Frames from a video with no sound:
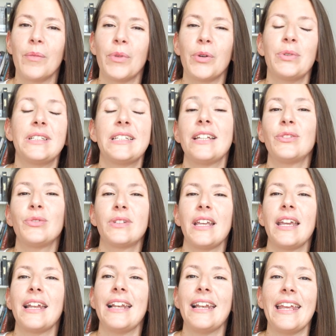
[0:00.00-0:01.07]
But we tend to
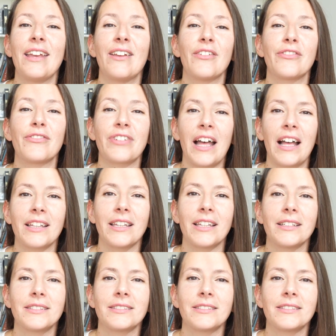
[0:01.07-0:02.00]
say les fringues.